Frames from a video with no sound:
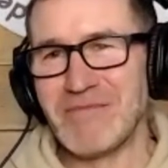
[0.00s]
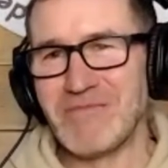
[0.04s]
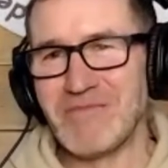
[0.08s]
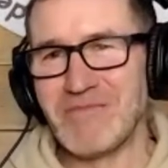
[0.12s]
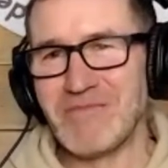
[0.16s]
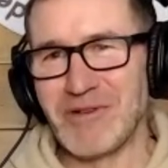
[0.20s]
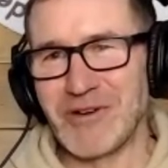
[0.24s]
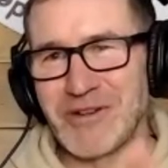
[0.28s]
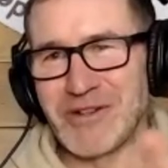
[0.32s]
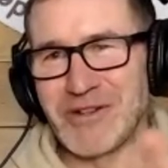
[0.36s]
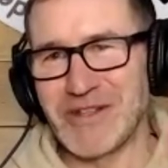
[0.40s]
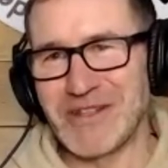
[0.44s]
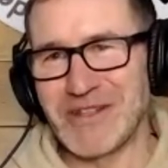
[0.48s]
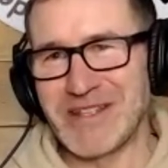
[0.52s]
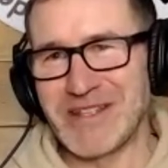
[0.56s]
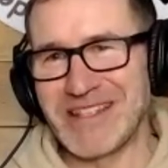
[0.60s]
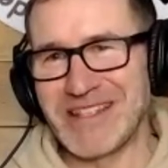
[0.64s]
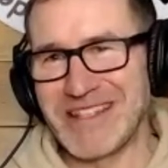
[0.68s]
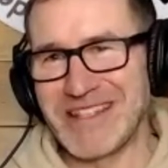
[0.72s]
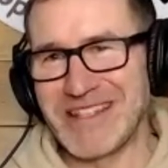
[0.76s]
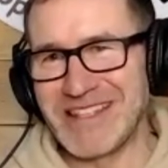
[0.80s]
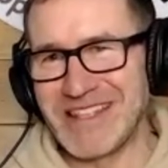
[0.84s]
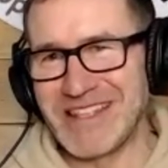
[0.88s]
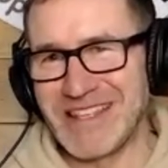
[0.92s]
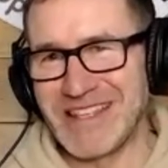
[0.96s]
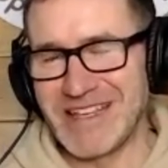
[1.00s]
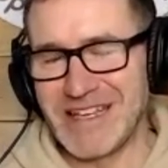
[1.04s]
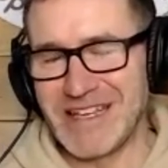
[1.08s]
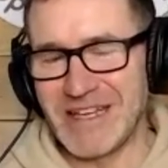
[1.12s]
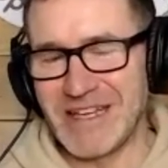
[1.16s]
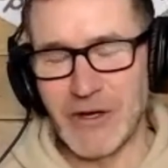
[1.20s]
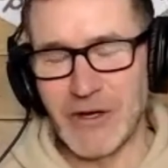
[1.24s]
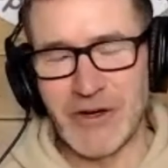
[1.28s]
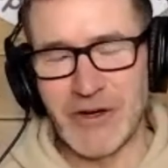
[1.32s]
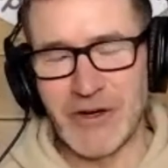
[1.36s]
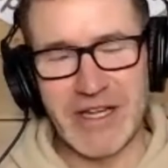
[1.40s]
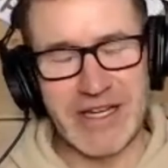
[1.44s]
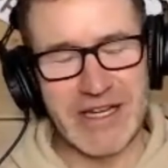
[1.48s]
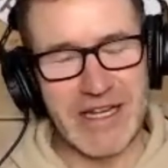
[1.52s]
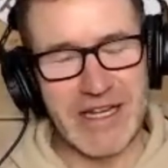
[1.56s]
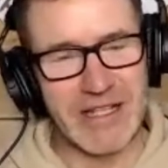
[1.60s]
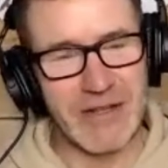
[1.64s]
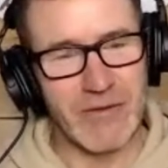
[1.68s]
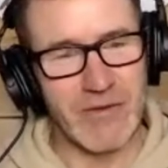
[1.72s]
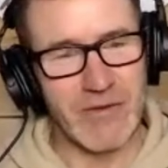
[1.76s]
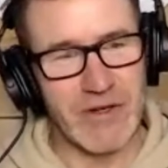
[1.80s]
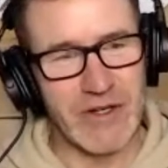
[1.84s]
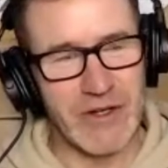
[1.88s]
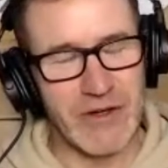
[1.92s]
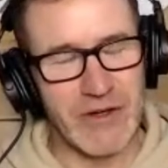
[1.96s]
But the other thing that
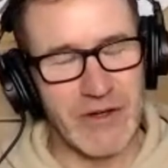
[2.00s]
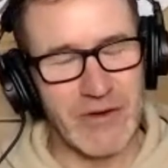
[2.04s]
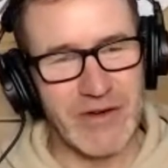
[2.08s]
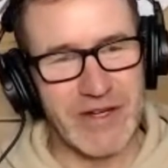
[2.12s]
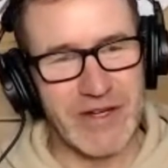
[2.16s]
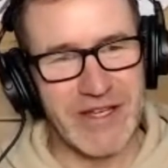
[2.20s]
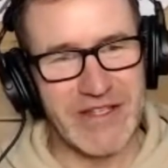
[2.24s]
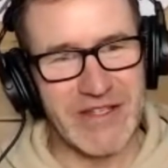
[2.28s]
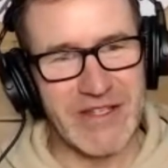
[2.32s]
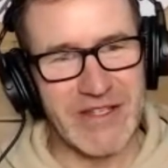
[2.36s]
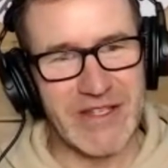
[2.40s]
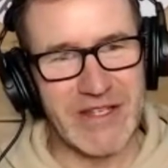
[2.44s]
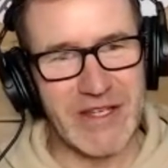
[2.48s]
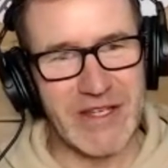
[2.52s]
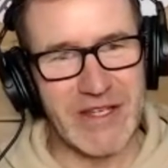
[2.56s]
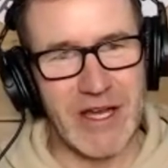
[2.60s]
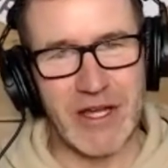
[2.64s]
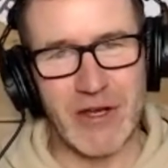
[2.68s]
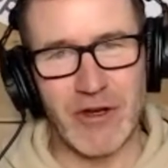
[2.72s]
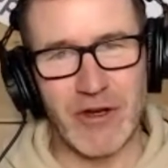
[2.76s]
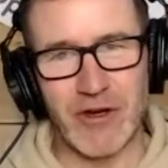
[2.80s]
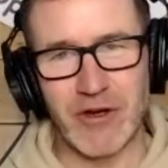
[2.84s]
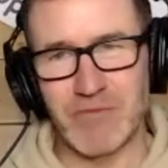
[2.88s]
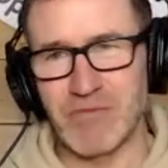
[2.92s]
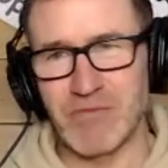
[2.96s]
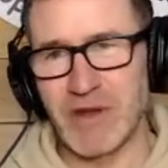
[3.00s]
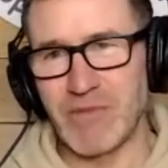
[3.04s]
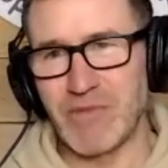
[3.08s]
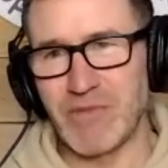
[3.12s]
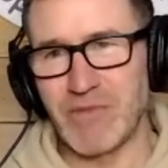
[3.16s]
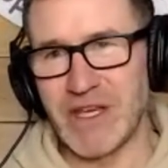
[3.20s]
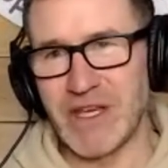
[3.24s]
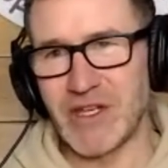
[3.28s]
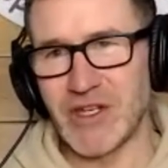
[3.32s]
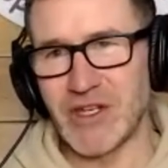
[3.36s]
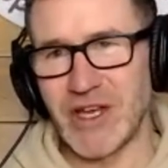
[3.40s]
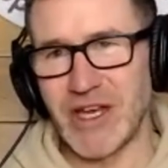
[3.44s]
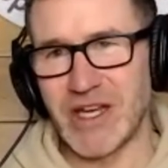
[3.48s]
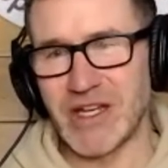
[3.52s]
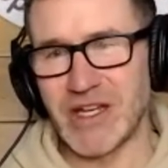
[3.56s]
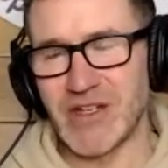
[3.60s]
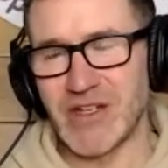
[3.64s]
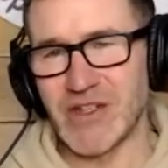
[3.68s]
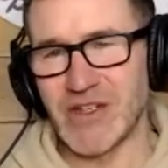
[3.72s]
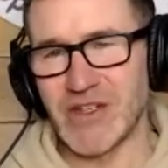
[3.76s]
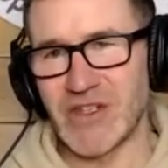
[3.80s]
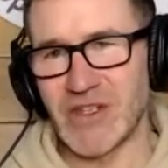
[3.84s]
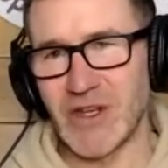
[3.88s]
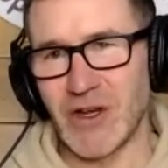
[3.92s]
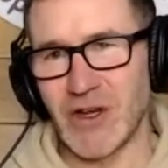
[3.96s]
they were doing is, I cut my beech
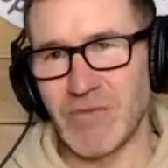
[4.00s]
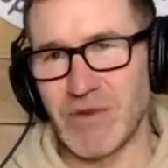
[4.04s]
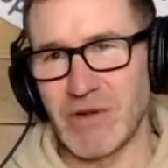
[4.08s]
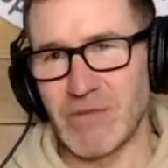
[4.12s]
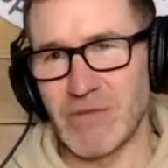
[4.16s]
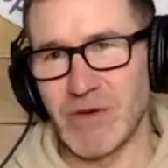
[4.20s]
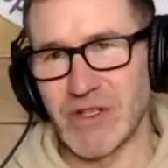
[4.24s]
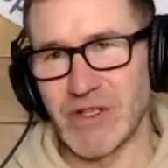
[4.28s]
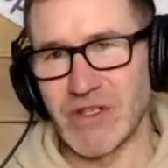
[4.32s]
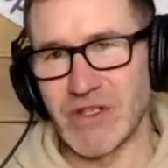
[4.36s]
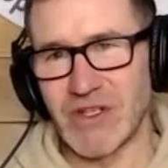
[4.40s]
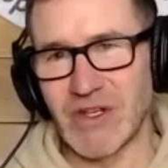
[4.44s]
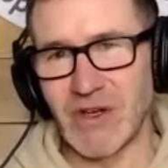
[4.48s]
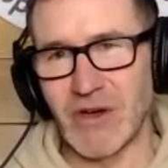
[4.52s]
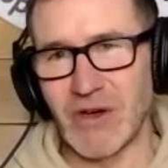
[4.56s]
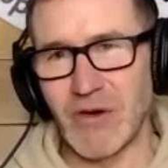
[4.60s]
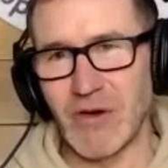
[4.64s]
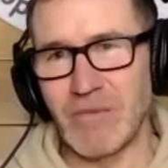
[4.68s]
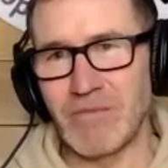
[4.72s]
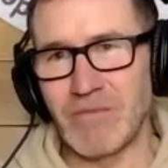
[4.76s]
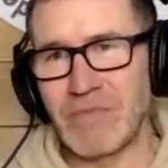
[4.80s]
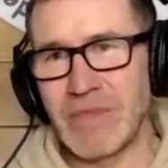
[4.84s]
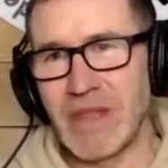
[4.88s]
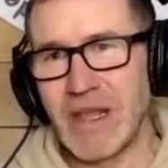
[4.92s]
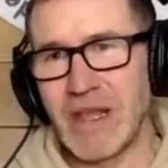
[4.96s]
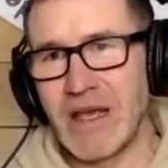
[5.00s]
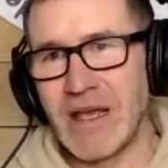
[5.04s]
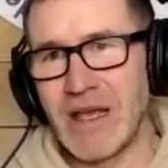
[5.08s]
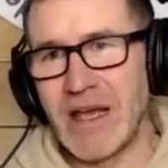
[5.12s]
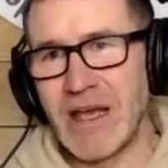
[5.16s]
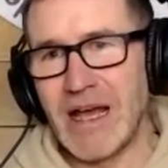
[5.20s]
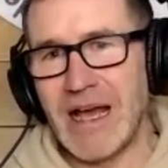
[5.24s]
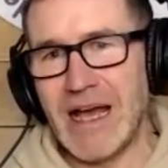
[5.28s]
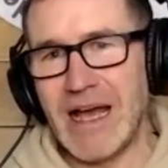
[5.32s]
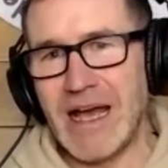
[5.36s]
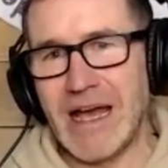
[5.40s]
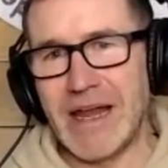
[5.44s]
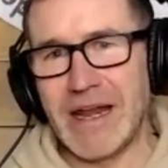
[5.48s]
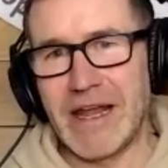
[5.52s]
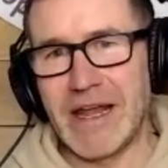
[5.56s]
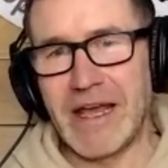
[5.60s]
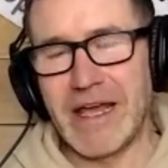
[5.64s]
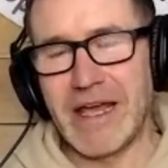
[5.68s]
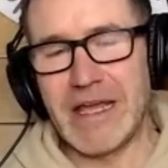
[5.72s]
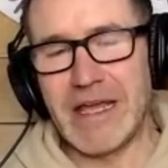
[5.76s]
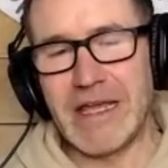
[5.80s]
hedges a couple of months ago, and